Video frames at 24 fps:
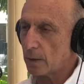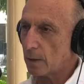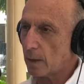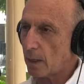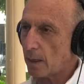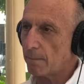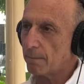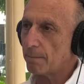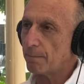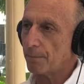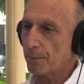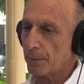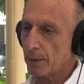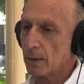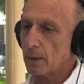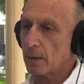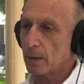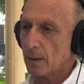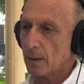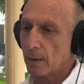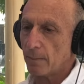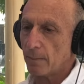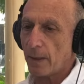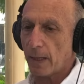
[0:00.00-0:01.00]
them
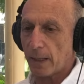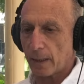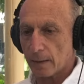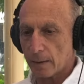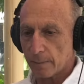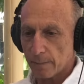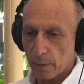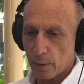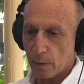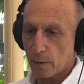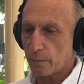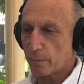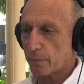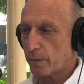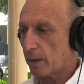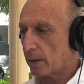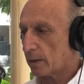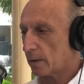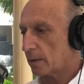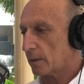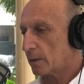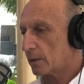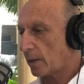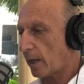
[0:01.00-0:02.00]
and making them
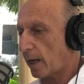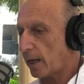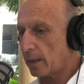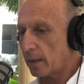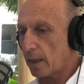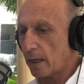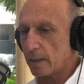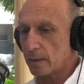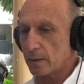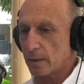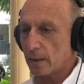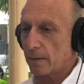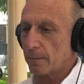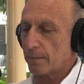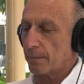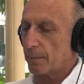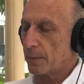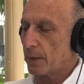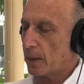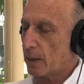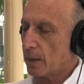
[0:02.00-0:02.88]
perfect and stylizing them.